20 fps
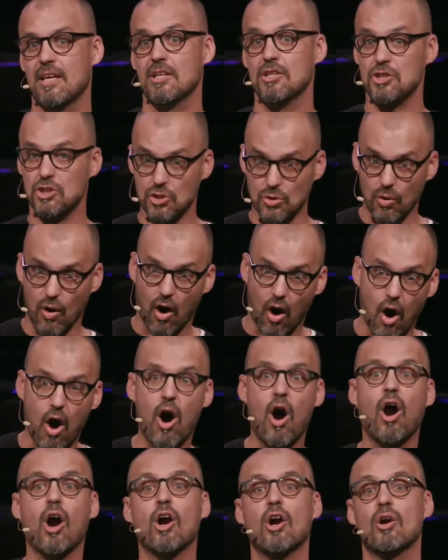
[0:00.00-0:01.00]
You
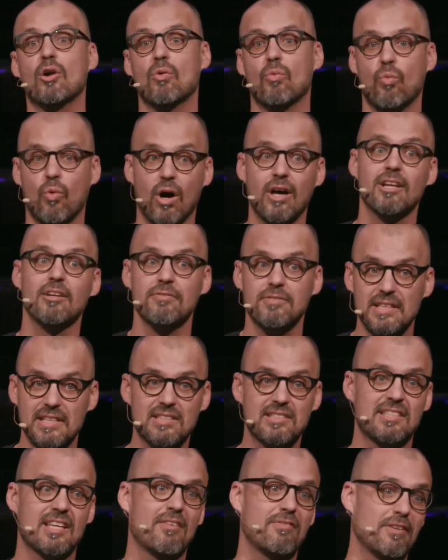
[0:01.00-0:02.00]
are one of
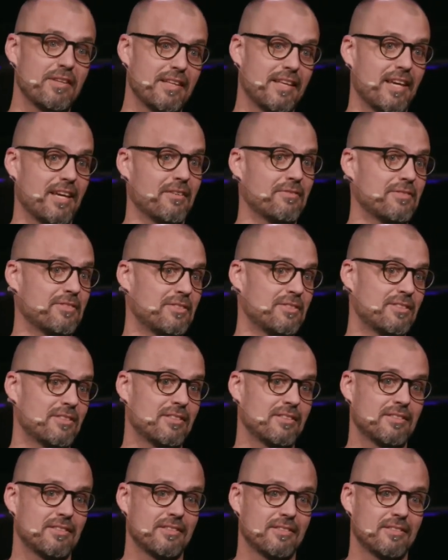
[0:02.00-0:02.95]
these seven gifts.